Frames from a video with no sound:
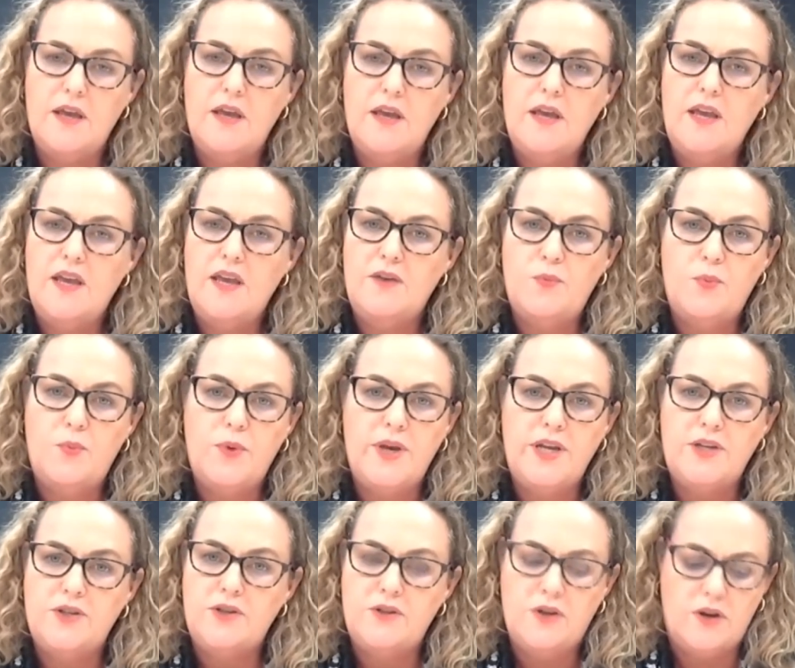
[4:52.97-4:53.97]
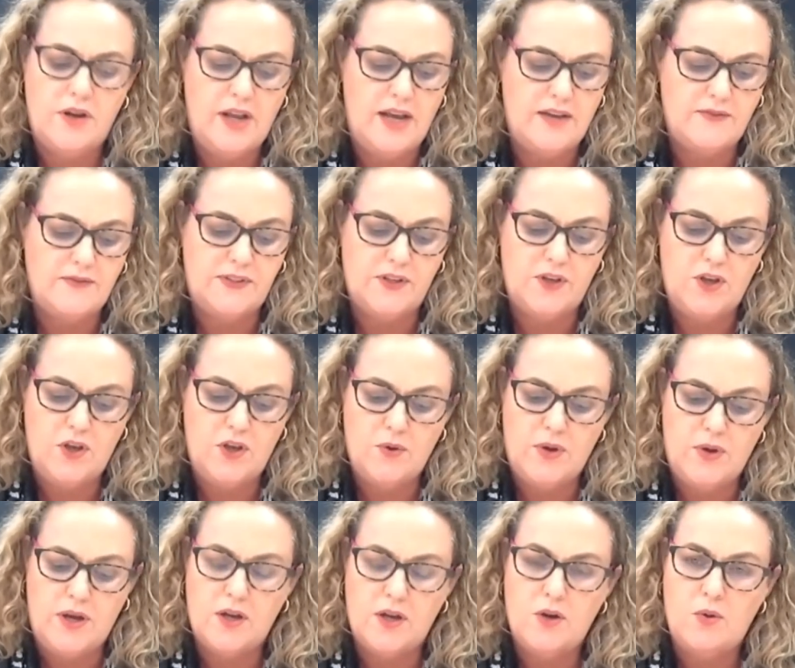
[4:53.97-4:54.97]
If we do not have
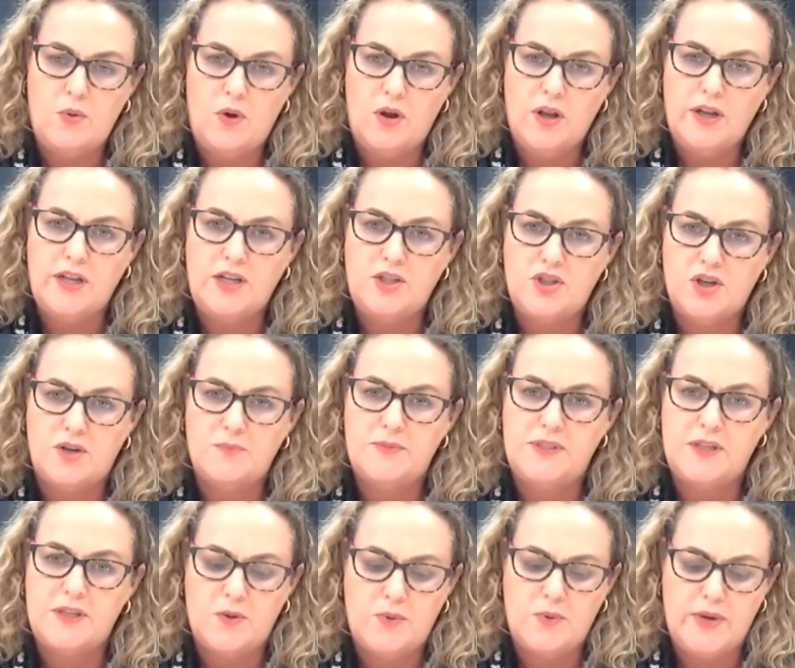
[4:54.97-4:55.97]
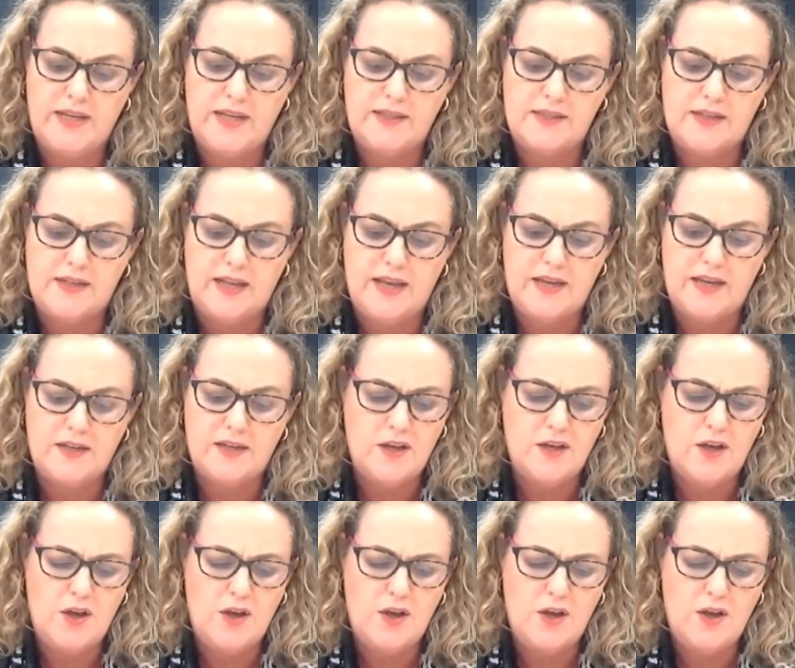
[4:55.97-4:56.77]
secure, quality jobs in Queensland,